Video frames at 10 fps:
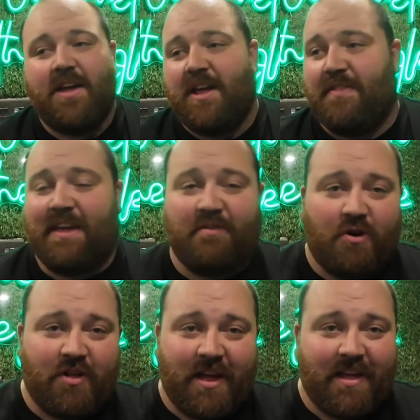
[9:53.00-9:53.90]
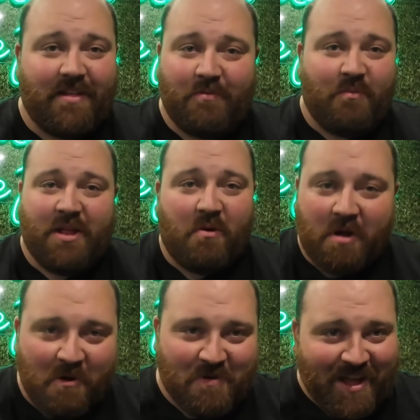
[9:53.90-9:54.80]
If they haven't got it, we don't
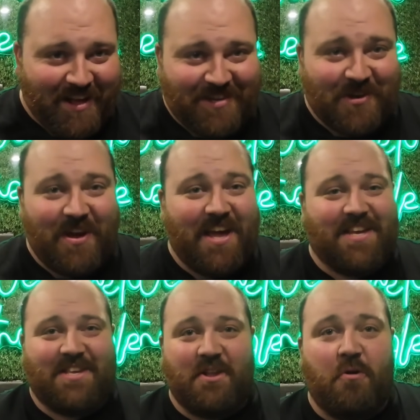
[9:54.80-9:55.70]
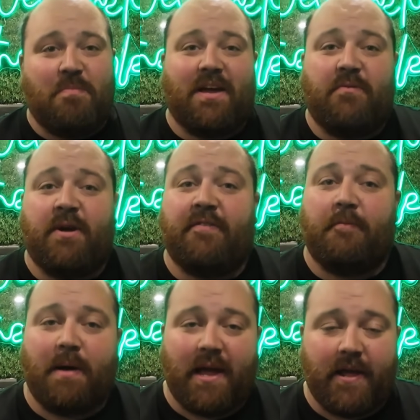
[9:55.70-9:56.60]
own it, so it's no biggie if we have to
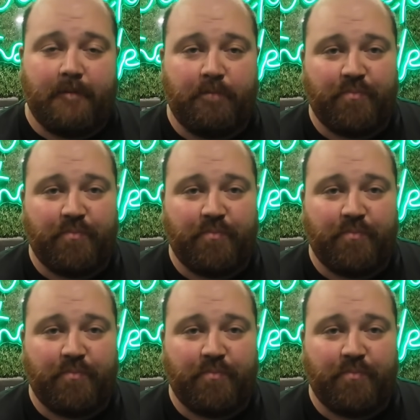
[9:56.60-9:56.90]
buy it.